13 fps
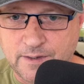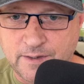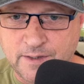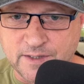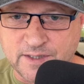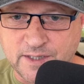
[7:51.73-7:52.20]

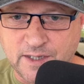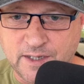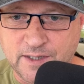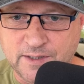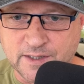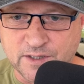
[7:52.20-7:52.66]
It
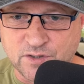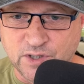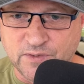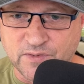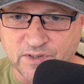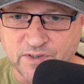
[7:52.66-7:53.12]
said it's
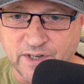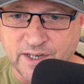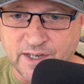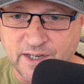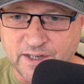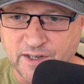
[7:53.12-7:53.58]
not even in the
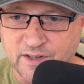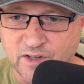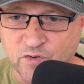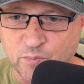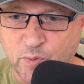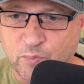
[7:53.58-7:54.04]
right area that
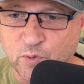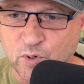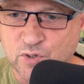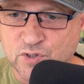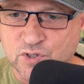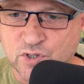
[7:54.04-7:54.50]
they've
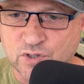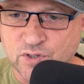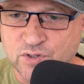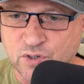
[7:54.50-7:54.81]
proposed,